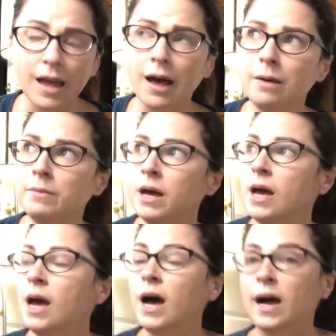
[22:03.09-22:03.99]

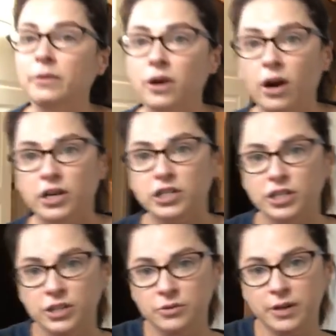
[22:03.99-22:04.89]
I would
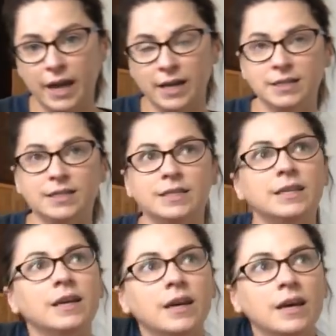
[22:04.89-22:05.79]
caution you
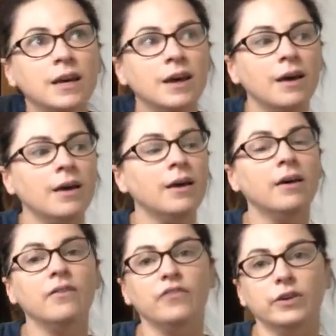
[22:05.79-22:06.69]
against
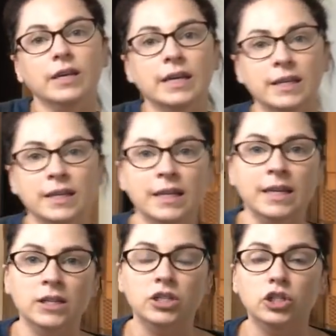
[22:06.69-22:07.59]
feeling the
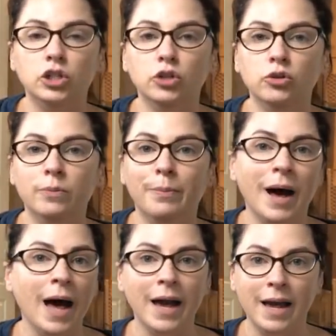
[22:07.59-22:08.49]
need to
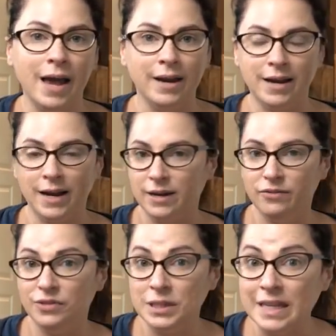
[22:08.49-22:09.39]
buy any kind
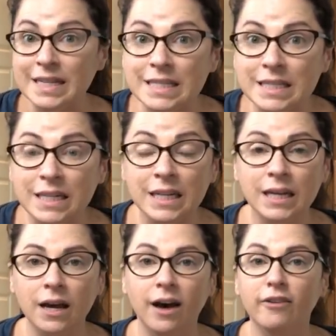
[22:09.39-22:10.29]
of list
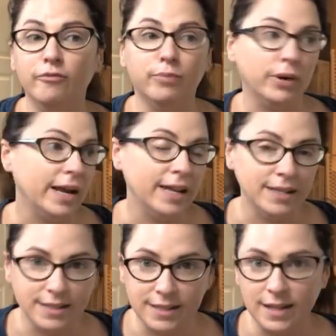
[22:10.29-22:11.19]
of
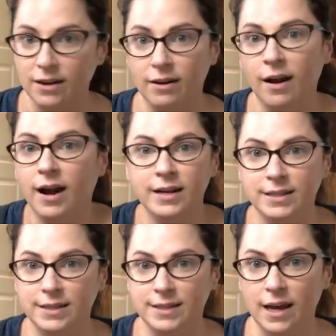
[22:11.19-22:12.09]
brands that are hot
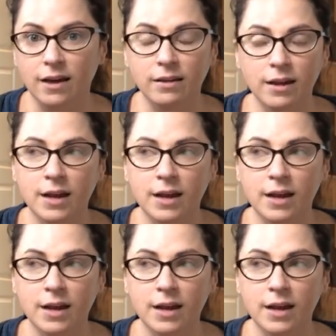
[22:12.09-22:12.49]
to sell